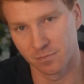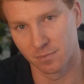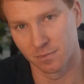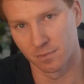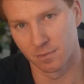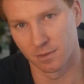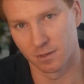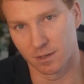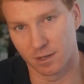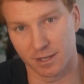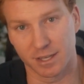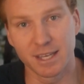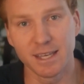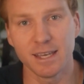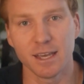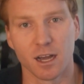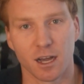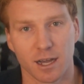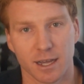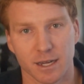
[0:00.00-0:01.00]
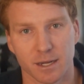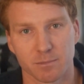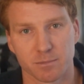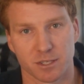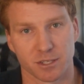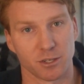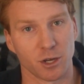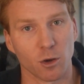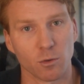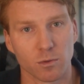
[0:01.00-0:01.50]
A key item to
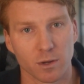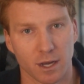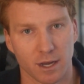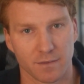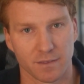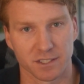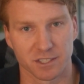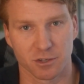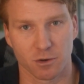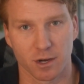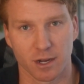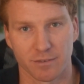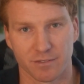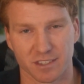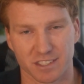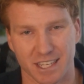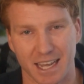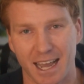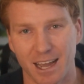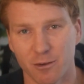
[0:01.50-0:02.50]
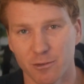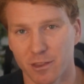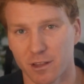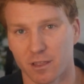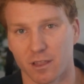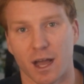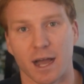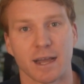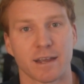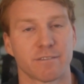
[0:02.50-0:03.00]
note on this graph is how the
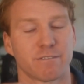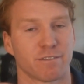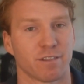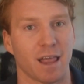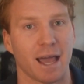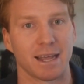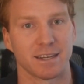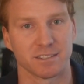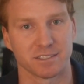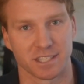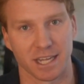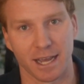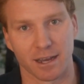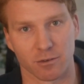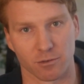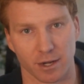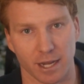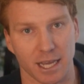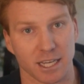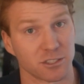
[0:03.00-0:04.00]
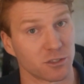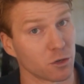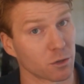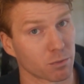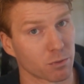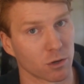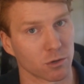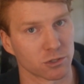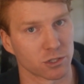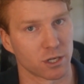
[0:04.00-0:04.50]
line flattens out as you
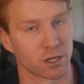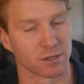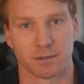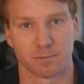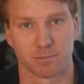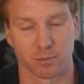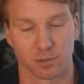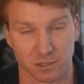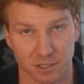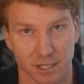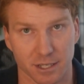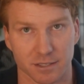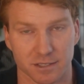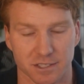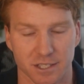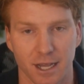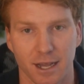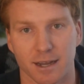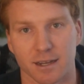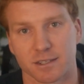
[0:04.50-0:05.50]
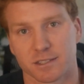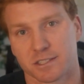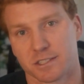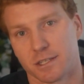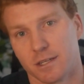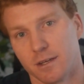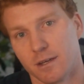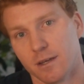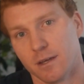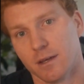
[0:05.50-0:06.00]
approach 100%
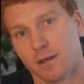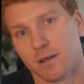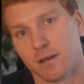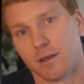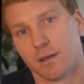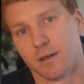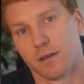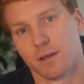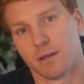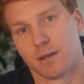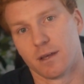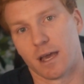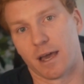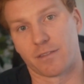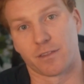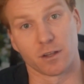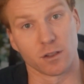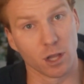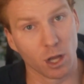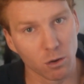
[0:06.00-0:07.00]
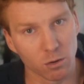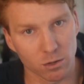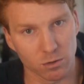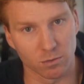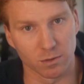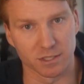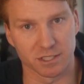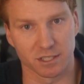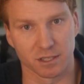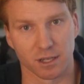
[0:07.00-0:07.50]
stocks. At the lower
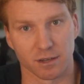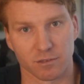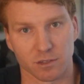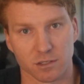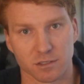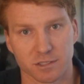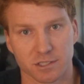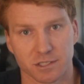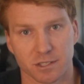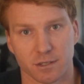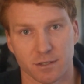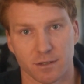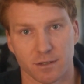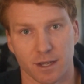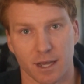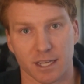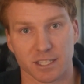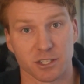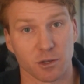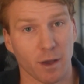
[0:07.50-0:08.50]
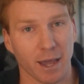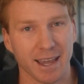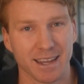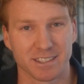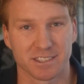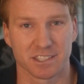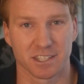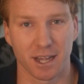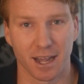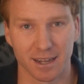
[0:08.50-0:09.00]
risk levels, as you add
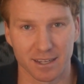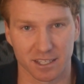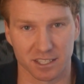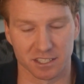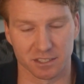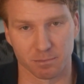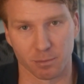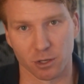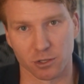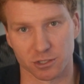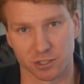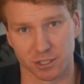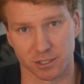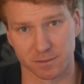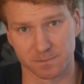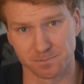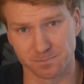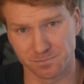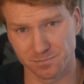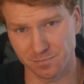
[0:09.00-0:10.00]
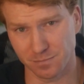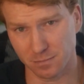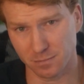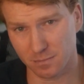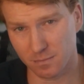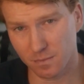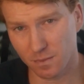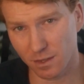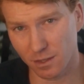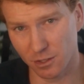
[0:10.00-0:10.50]
stock exposure,
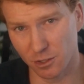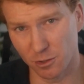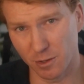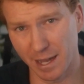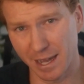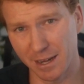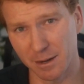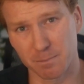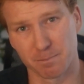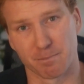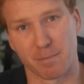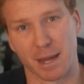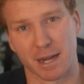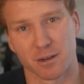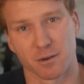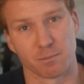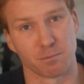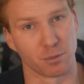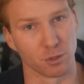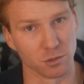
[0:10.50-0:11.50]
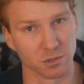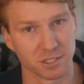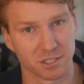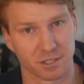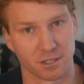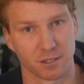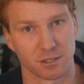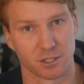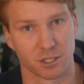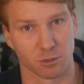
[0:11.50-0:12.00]
you get a better
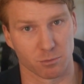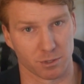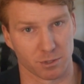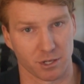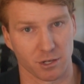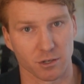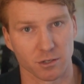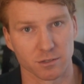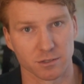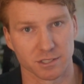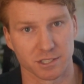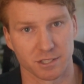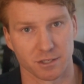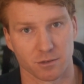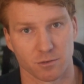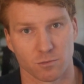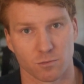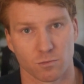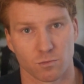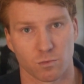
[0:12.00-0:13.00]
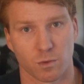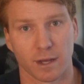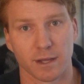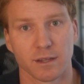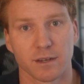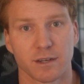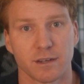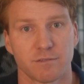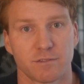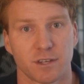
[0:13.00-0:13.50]
boost to returns
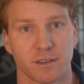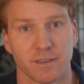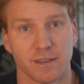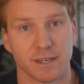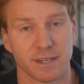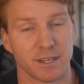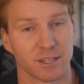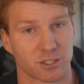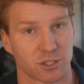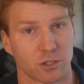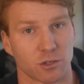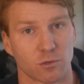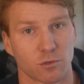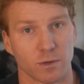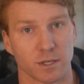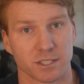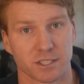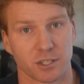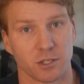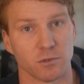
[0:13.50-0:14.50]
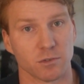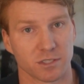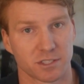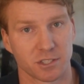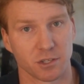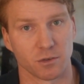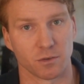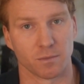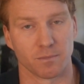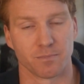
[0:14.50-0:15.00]
relative to the additional risk you
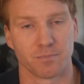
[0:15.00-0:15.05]
assume.